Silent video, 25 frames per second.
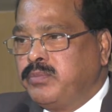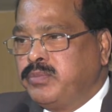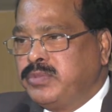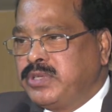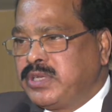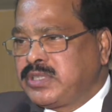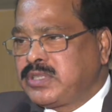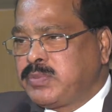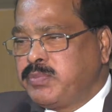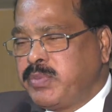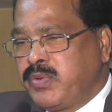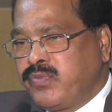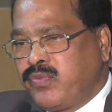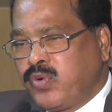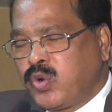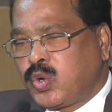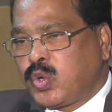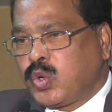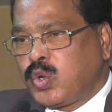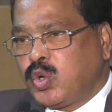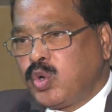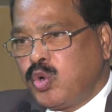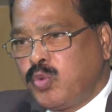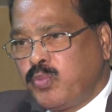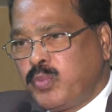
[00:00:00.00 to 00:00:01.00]
Just
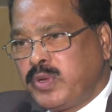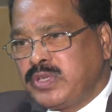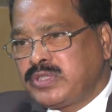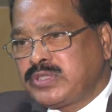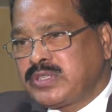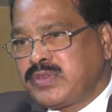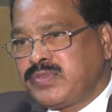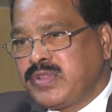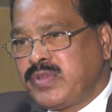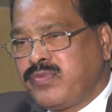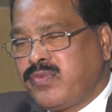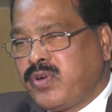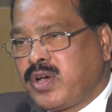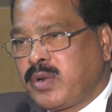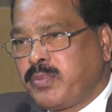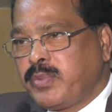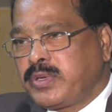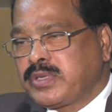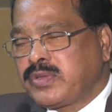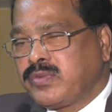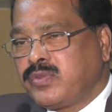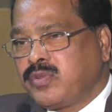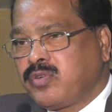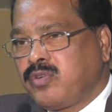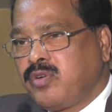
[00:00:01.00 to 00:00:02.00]
before two months of the
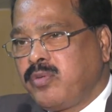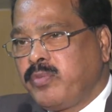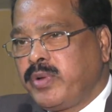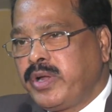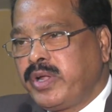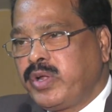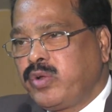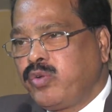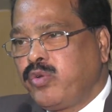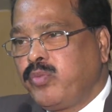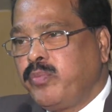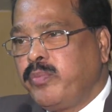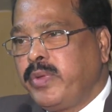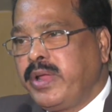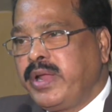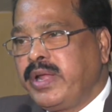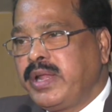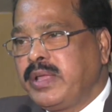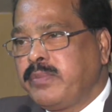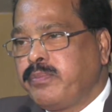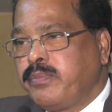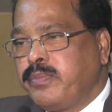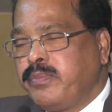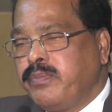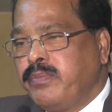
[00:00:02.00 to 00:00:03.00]
formation of the government, who made
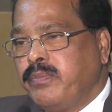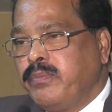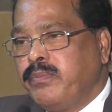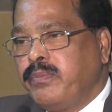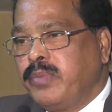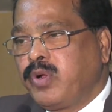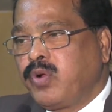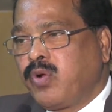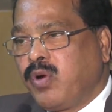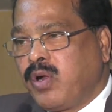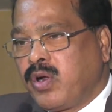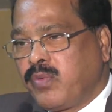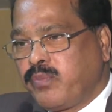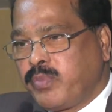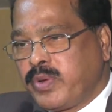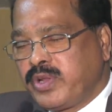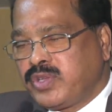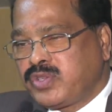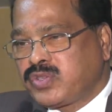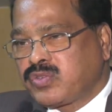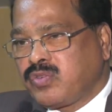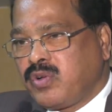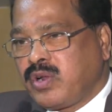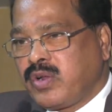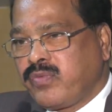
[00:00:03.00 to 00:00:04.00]
a con
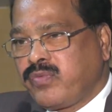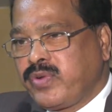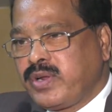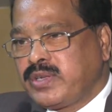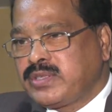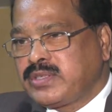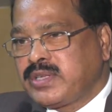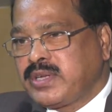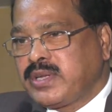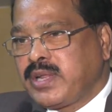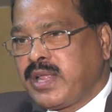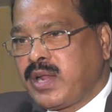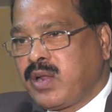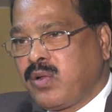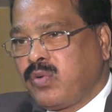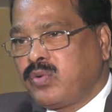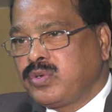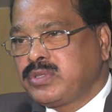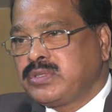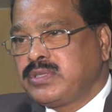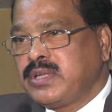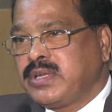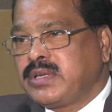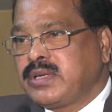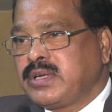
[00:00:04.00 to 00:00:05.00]
press conference and
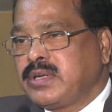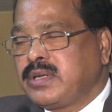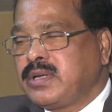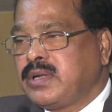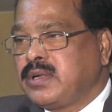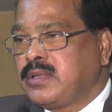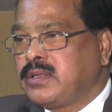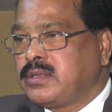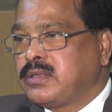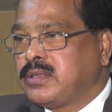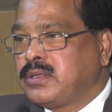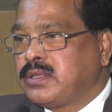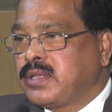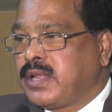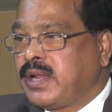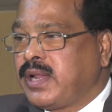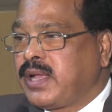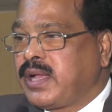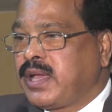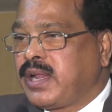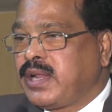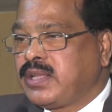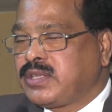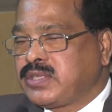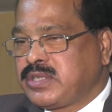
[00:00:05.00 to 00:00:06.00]
announced that
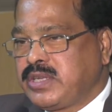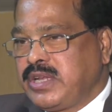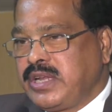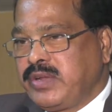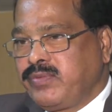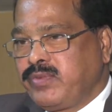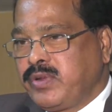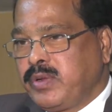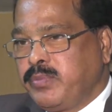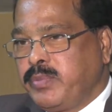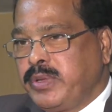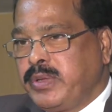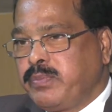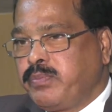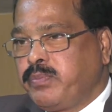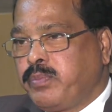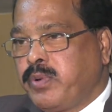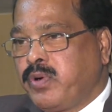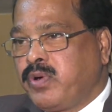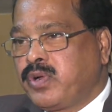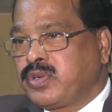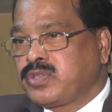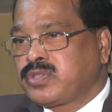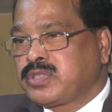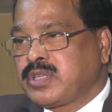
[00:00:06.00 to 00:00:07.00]
Telangana state will be
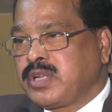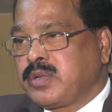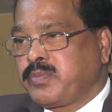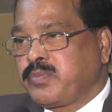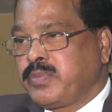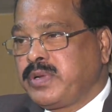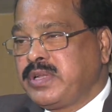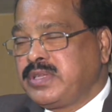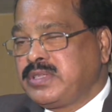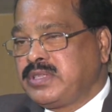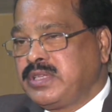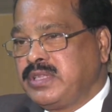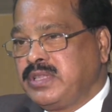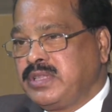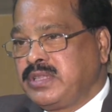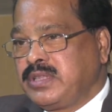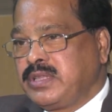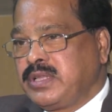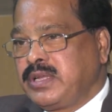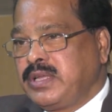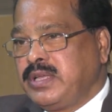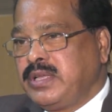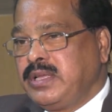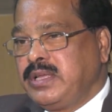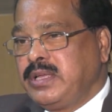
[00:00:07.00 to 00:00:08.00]
power surplus in
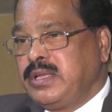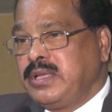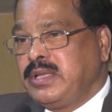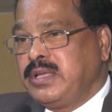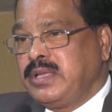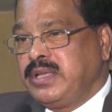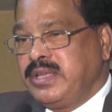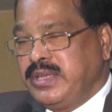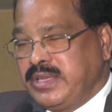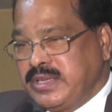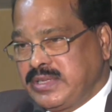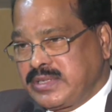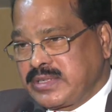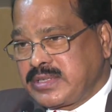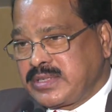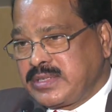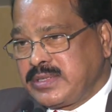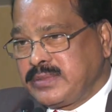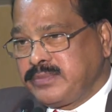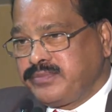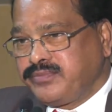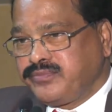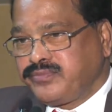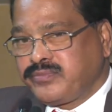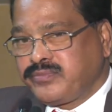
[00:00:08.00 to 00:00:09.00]
three years.